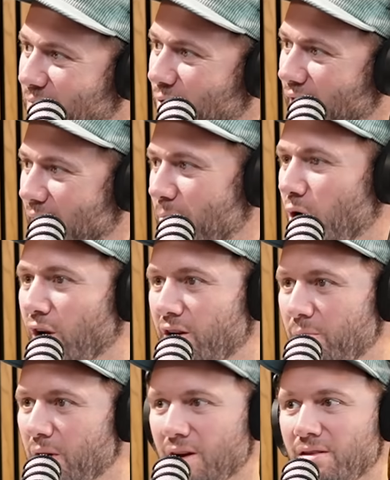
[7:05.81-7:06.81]
Definitely. It mightn't
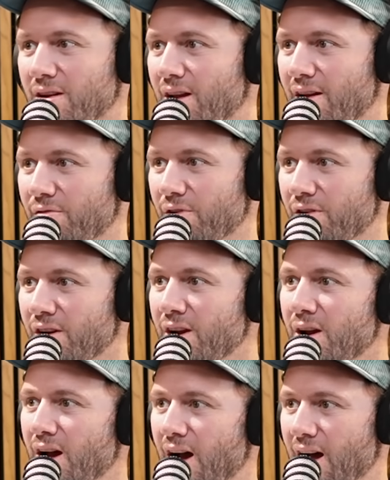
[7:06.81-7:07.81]
have been ever,
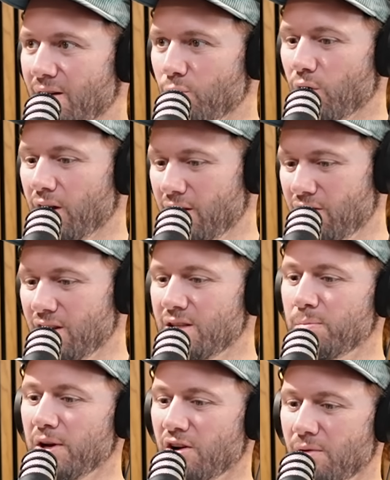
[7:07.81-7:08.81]
uh, in this
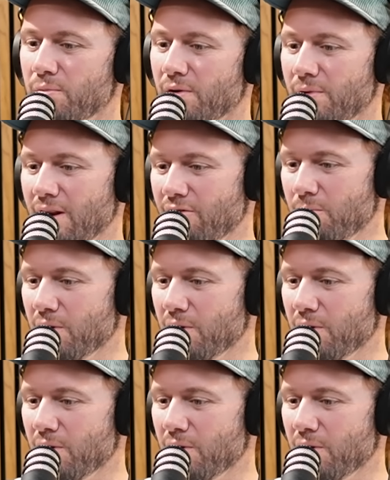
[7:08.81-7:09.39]
period, probably never